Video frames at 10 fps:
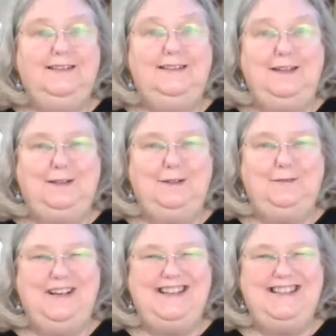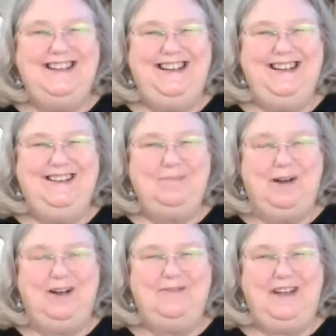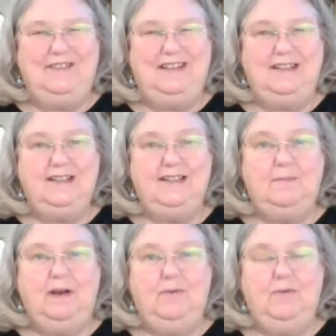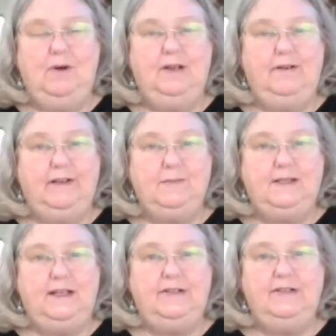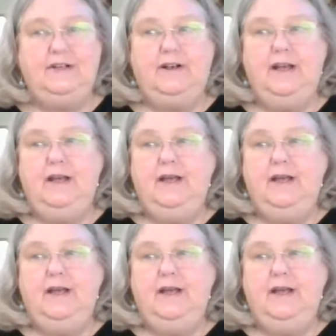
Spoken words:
deductive reasoning, part of evidence about what your expectations are,